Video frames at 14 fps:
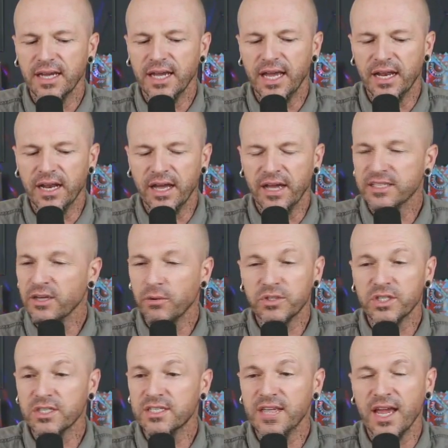And as I was
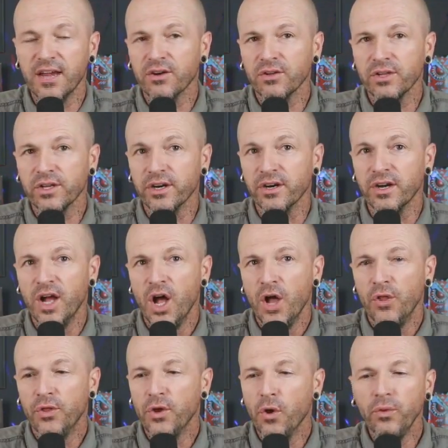just saying earlier,
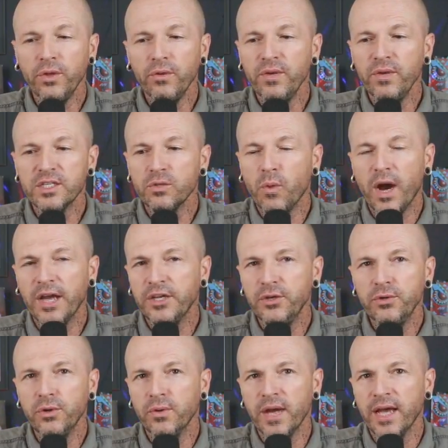the only reason why you
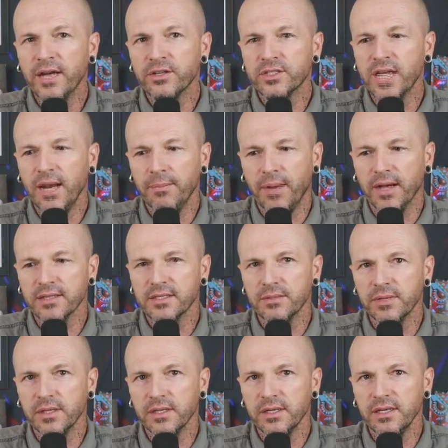don't entertain
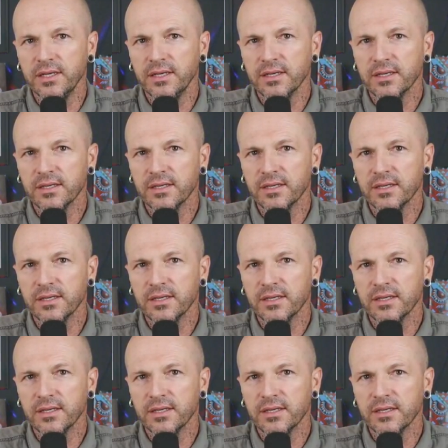possibility